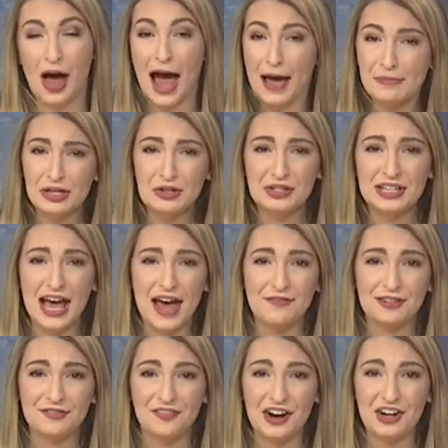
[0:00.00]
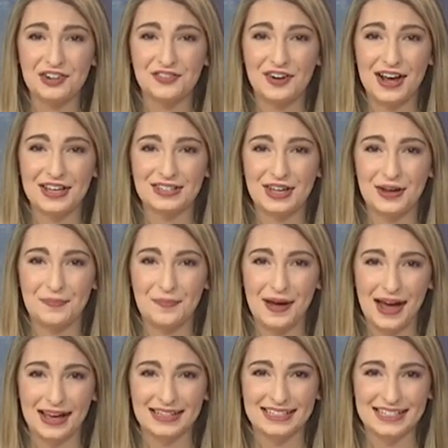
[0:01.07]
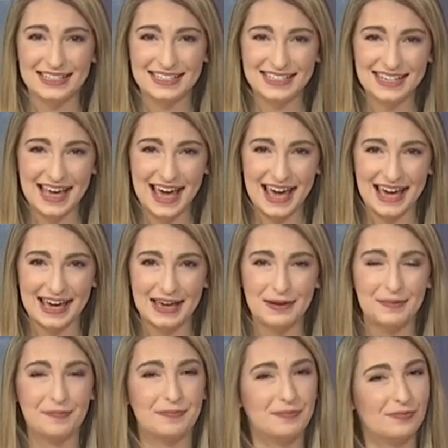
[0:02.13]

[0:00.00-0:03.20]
I'm used to having French fries on mine today.